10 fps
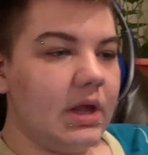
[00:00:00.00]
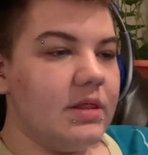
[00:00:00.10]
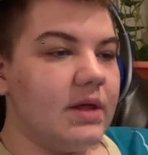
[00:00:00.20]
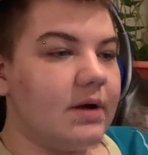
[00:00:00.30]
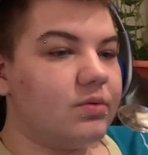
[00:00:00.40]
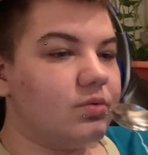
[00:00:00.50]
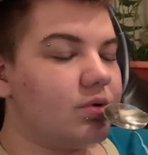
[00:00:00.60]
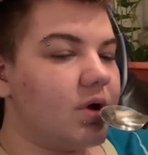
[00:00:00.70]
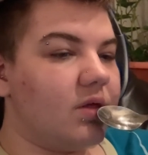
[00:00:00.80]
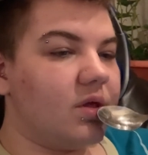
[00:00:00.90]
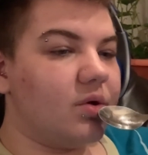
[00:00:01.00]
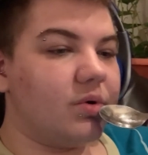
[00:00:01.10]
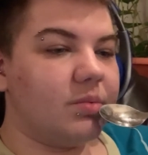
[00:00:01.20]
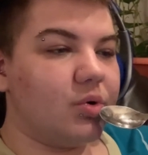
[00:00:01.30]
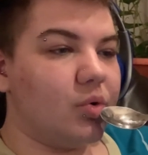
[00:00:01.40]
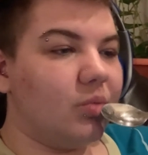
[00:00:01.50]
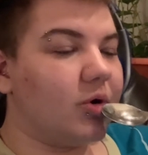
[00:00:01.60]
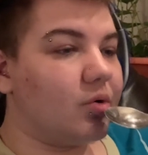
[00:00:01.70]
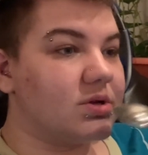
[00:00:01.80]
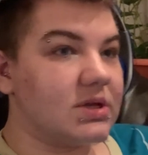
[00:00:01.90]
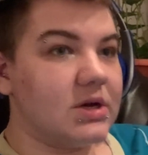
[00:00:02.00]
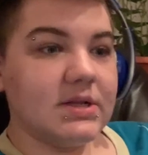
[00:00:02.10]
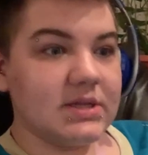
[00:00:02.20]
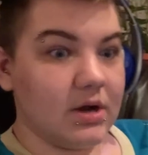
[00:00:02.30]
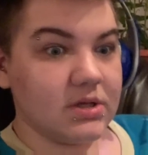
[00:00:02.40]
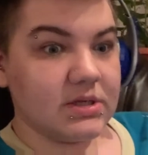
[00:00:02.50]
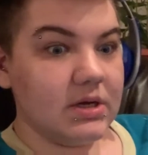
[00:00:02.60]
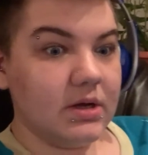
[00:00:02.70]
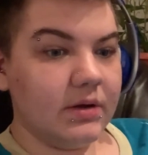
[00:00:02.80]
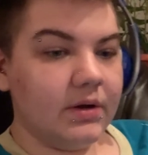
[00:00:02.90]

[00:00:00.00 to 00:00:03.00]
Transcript: That I think would have been cool, but of course I need sexy.